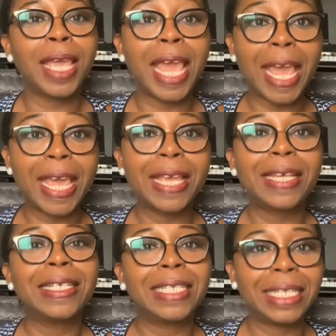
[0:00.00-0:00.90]
A.
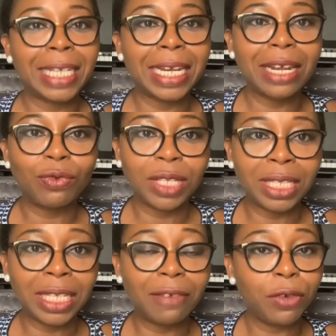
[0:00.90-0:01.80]
The tenant
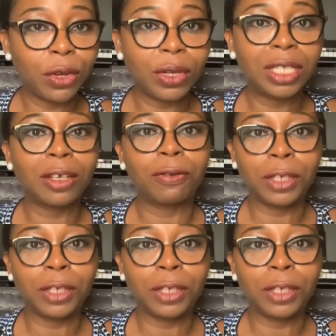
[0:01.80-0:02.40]
received notice of